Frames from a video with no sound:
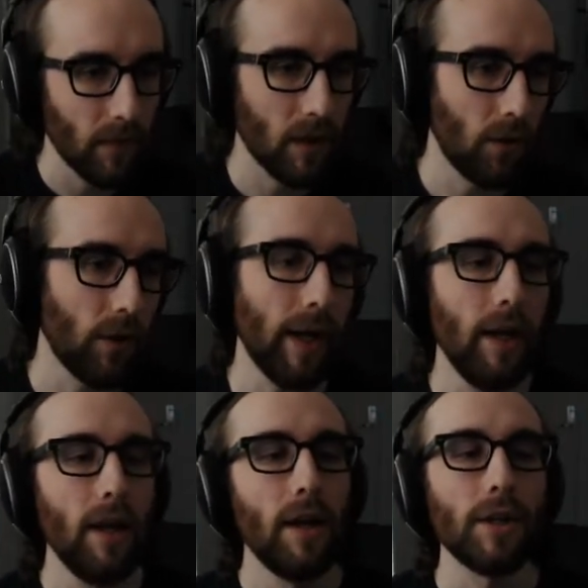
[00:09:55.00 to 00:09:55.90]
Okay,
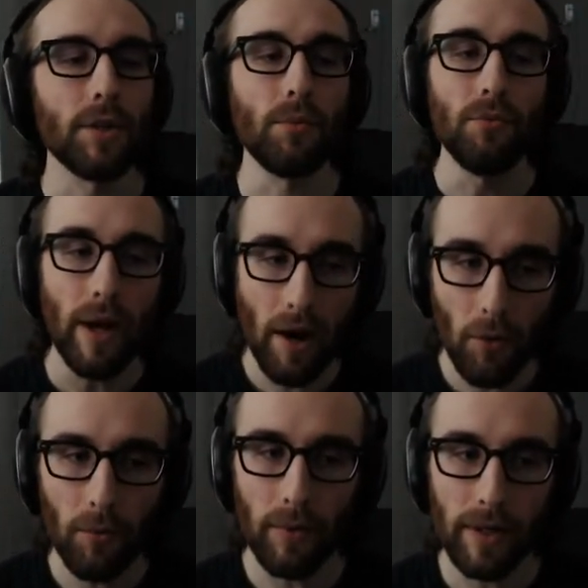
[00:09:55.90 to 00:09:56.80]
so now
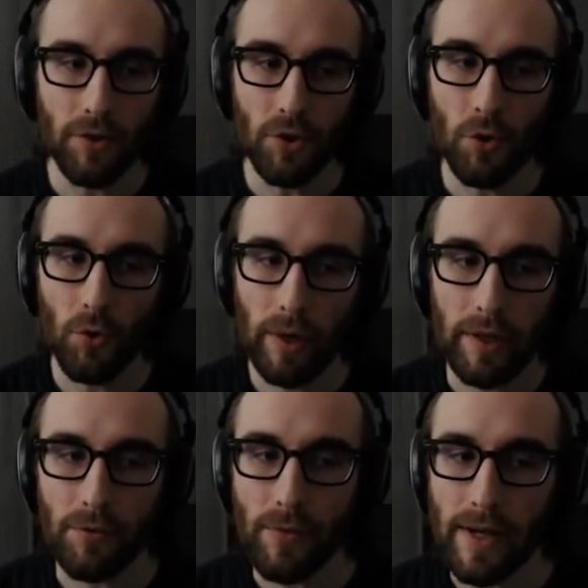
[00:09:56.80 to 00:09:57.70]
what we can do
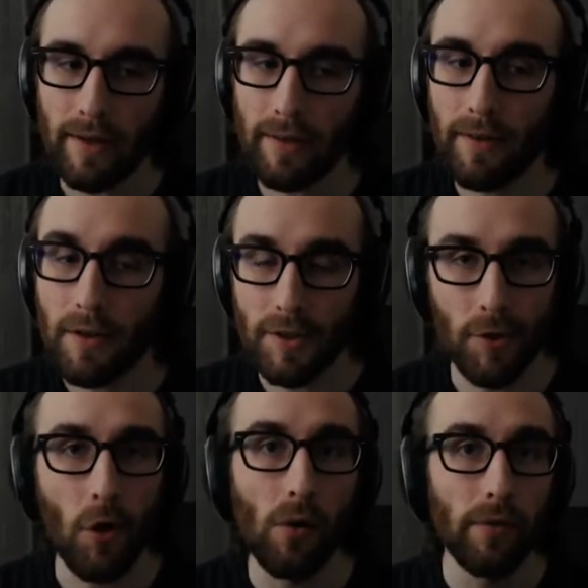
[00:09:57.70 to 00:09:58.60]
is we can
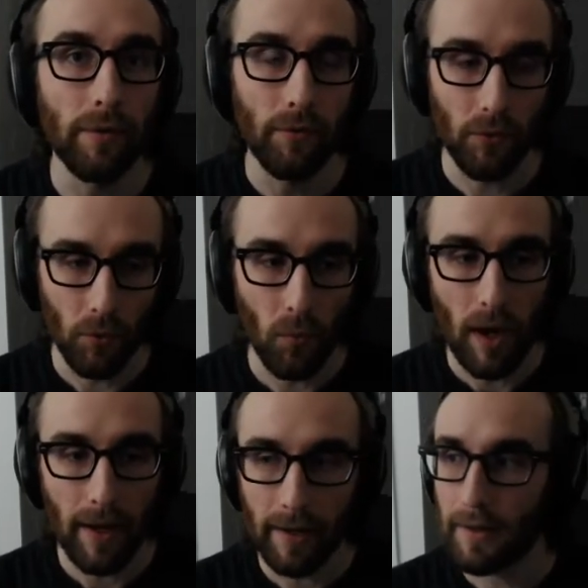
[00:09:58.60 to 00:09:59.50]
solve for
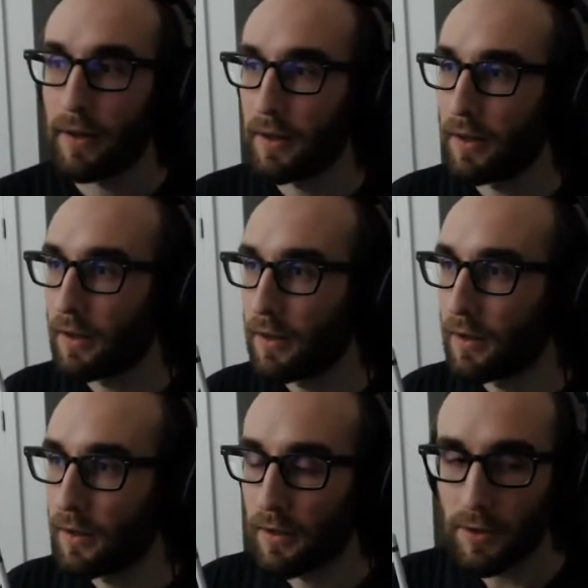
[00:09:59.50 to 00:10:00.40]
y.
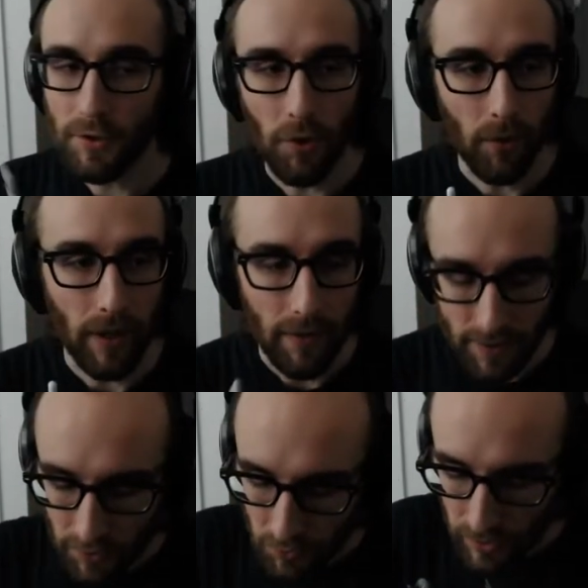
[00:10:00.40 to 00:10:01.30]
So in this
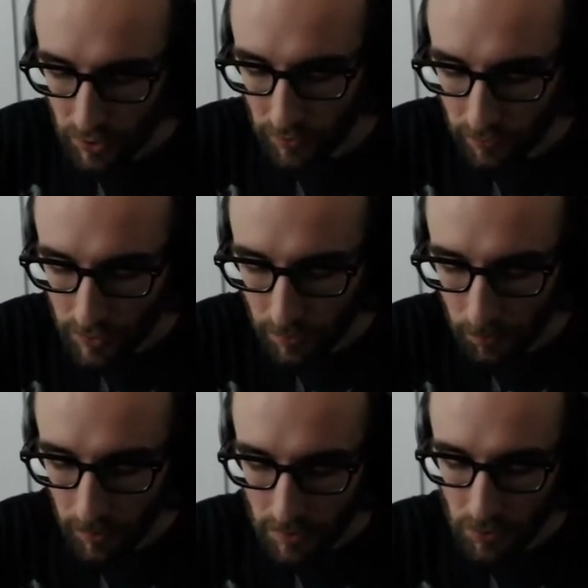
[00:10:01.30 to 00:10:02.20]
situation, the first thing we
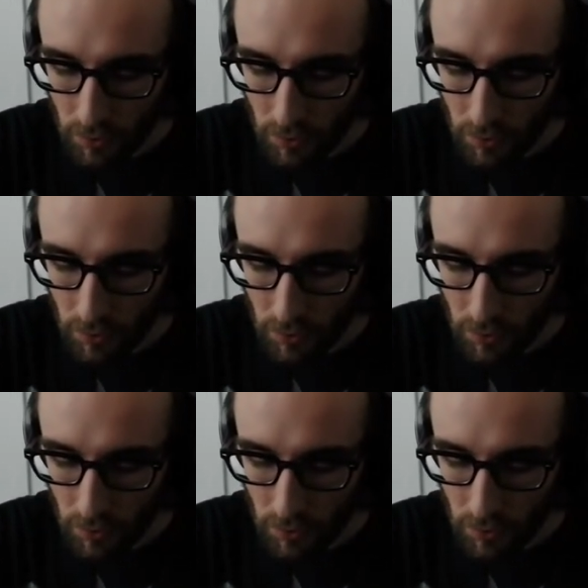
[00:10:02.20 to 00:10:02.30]
want to do